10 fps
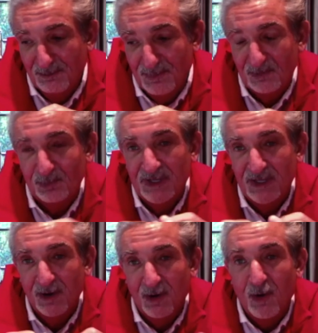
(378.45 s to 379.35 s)
But
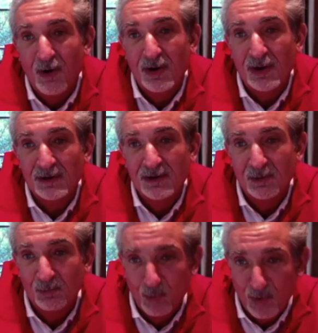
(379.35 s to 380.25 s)
we all
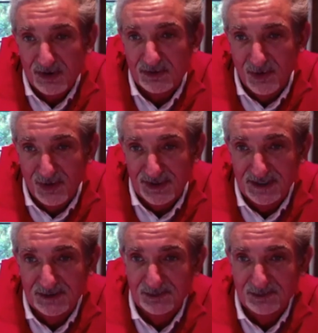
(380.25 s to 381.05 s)
worked on it.